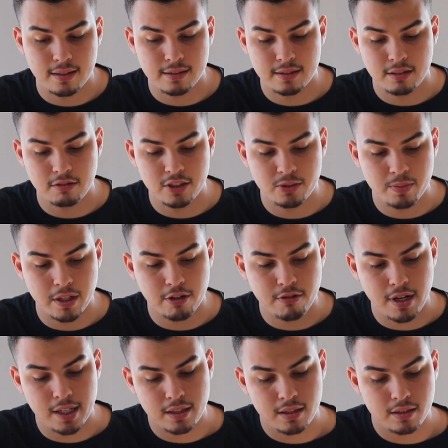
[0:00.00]
The series has been
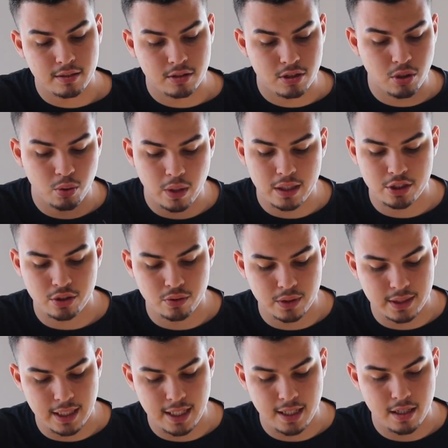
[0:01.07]
great. These 2
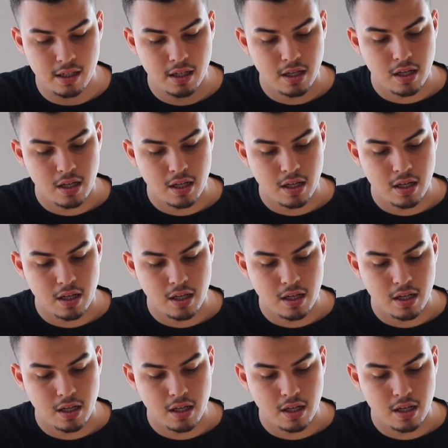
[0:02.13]
issues in.